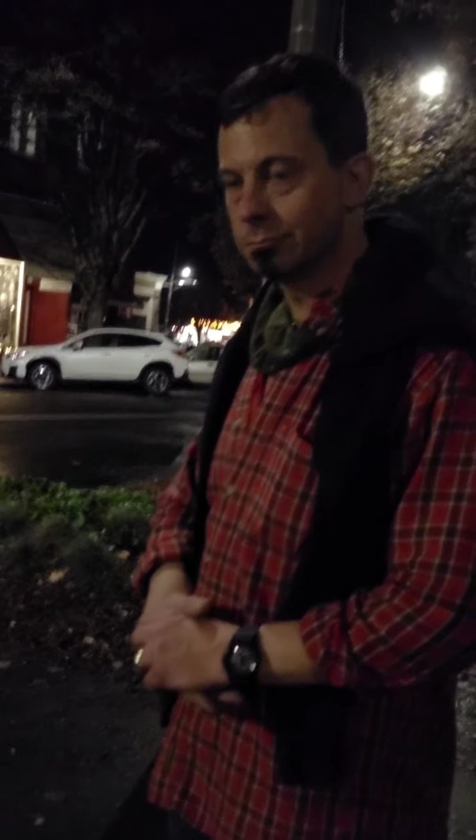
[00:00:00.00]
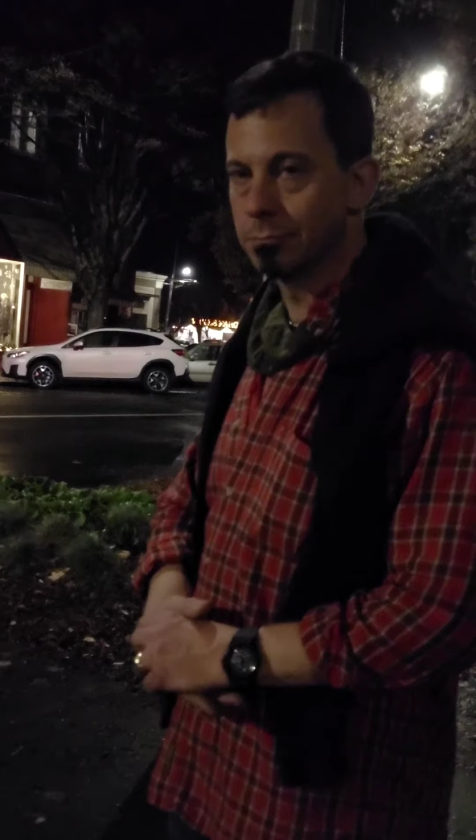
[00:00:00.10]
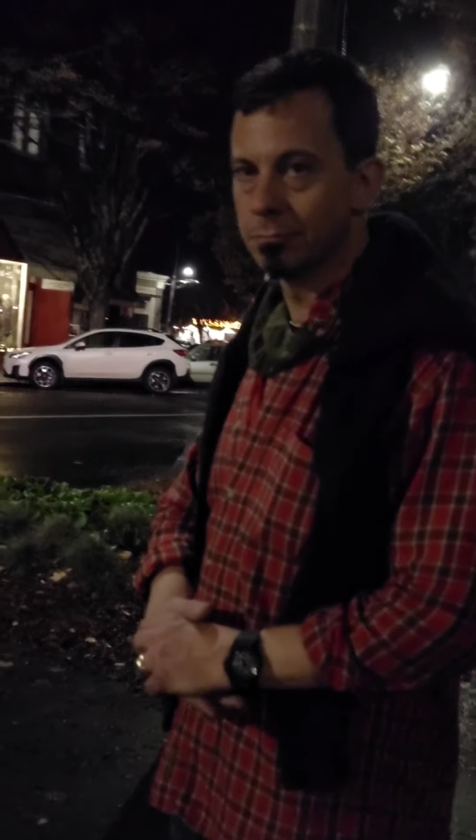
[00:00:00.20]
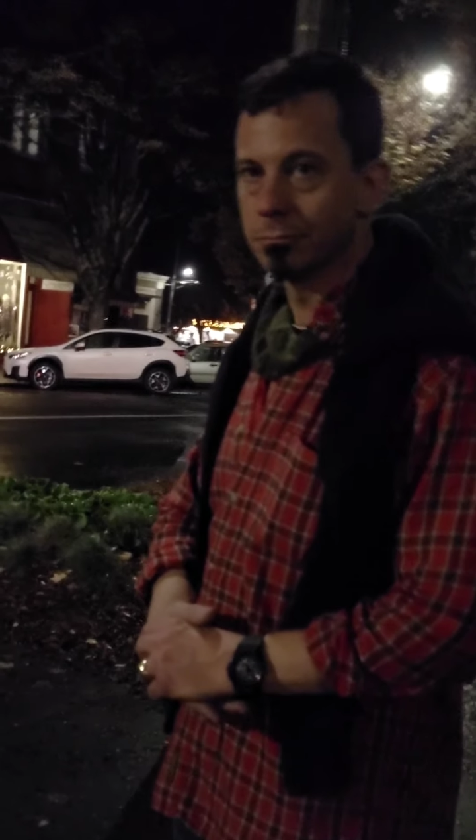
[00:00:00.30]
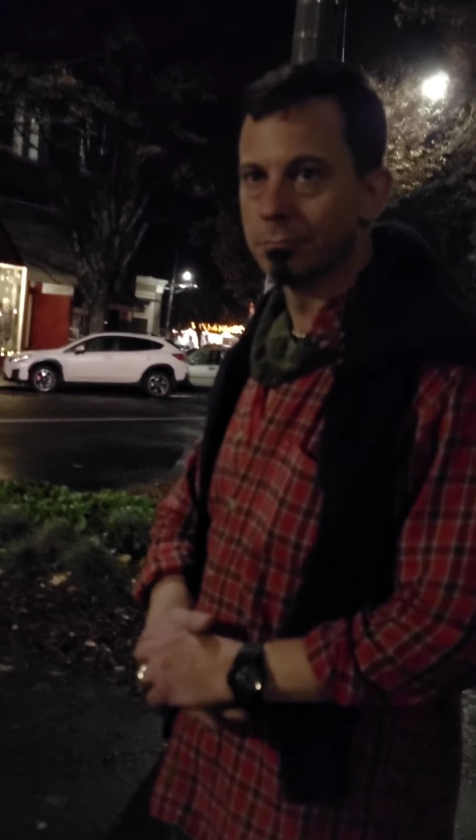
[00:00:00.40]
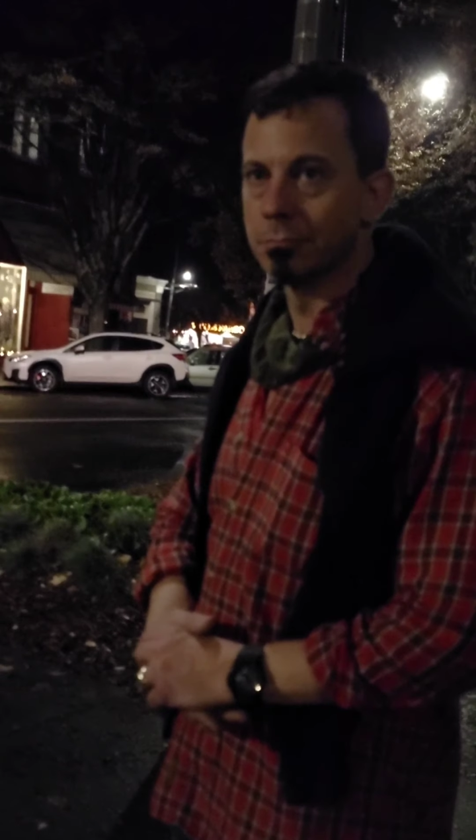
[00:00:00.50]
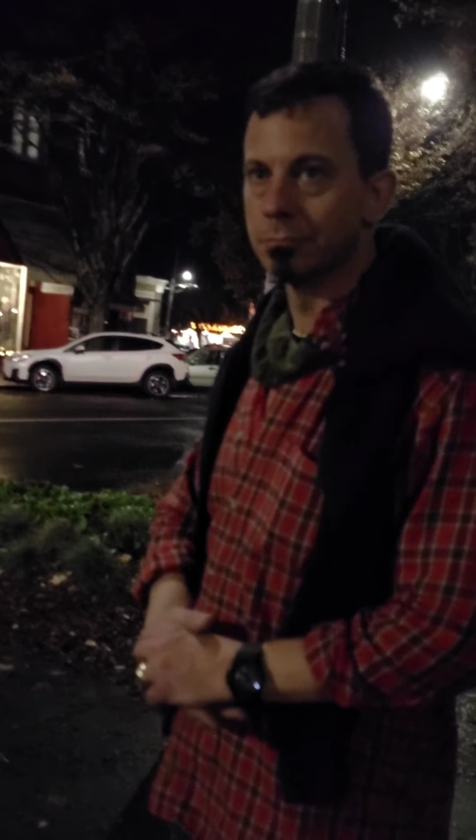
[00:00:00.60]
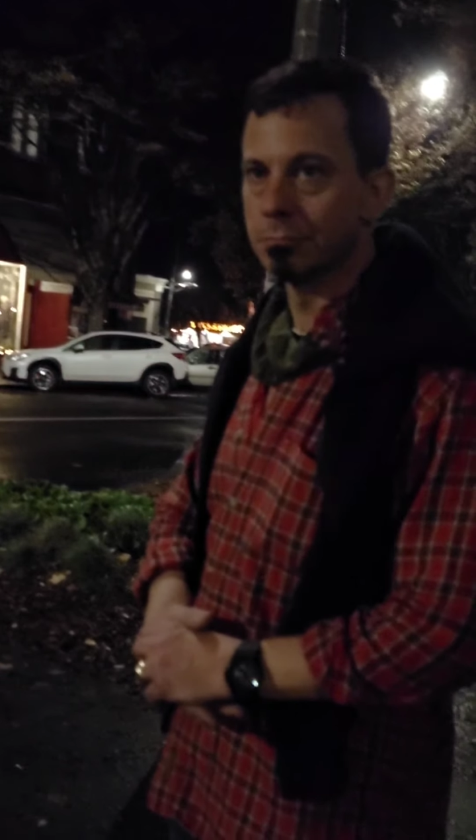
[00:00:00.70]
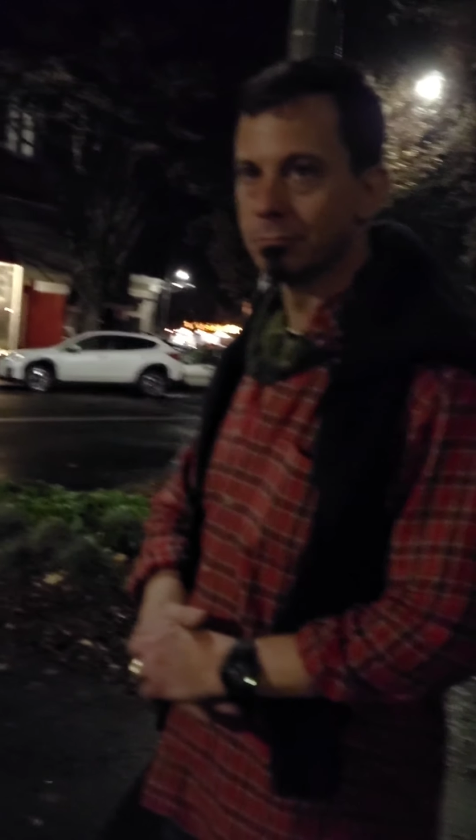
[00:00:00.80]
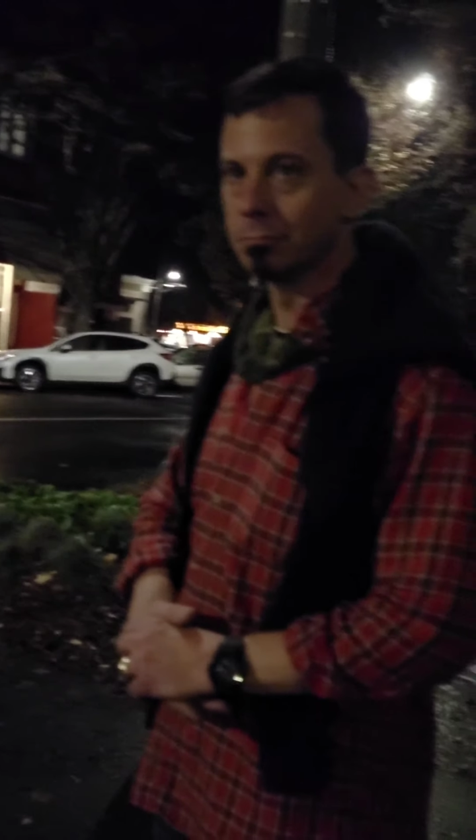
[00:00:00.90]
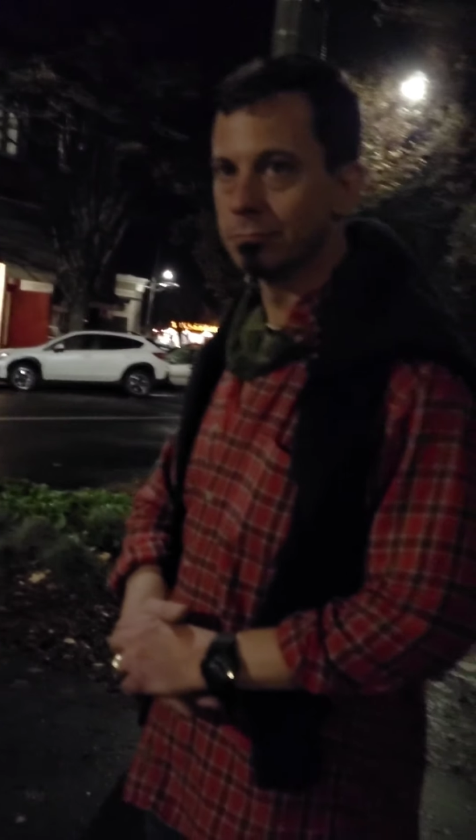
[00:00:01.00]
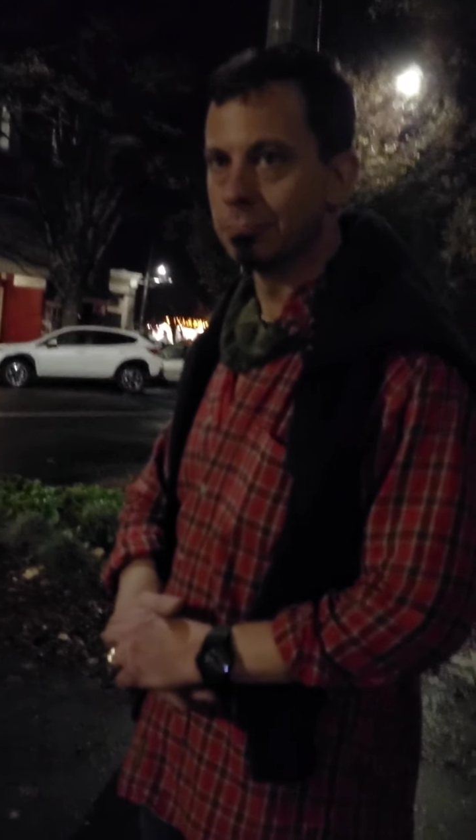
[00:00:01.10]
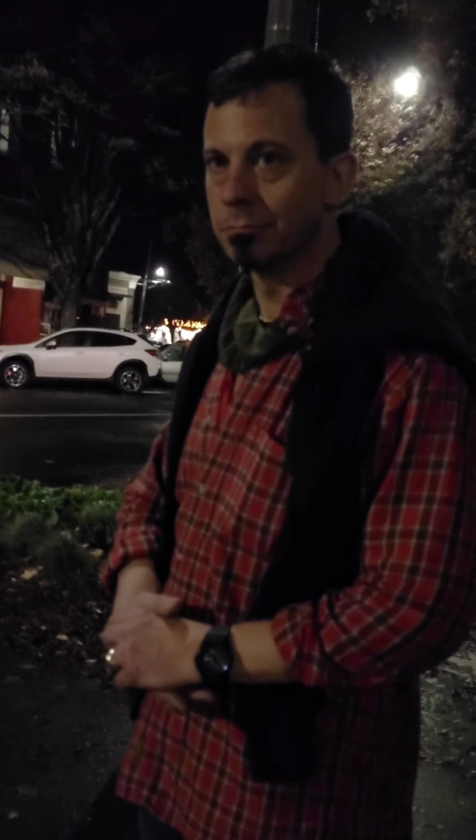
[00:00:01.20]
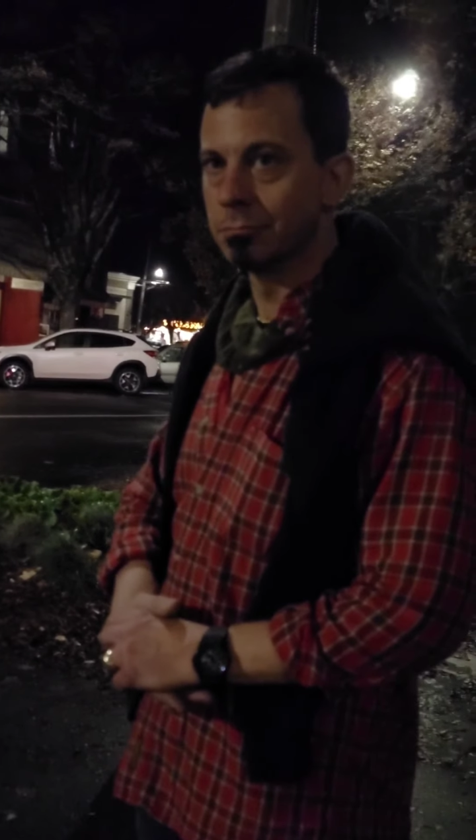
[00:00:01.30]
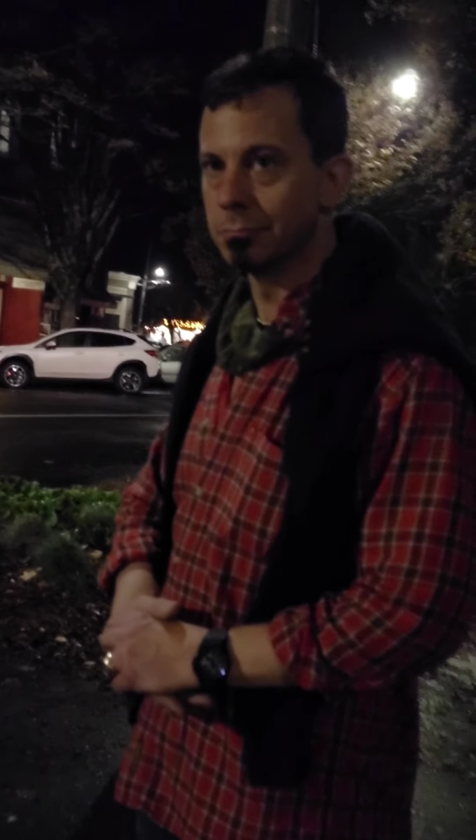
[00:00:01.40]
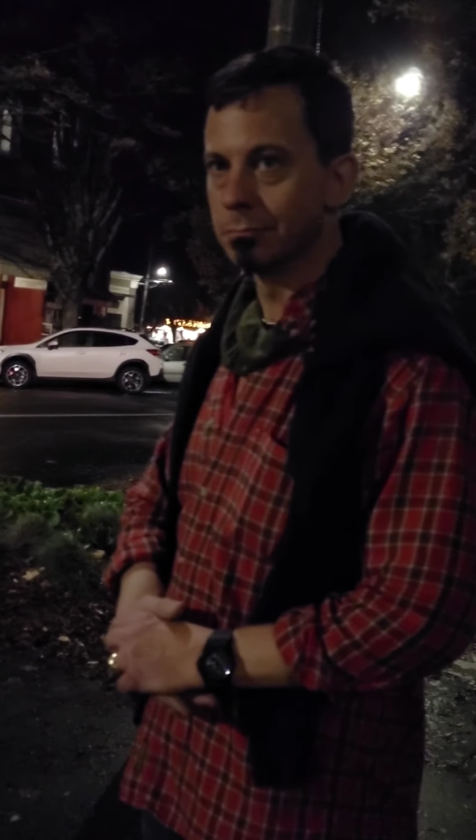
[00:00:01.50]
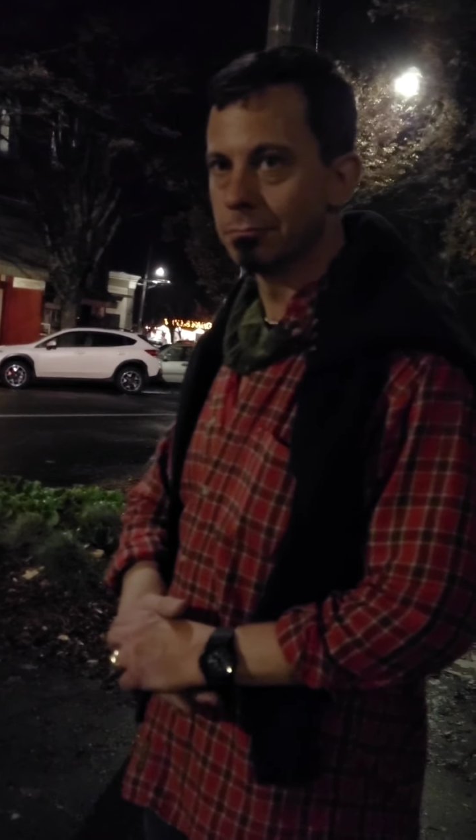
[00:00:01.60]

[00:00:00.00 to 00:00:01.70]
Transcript: was there a reason for it or were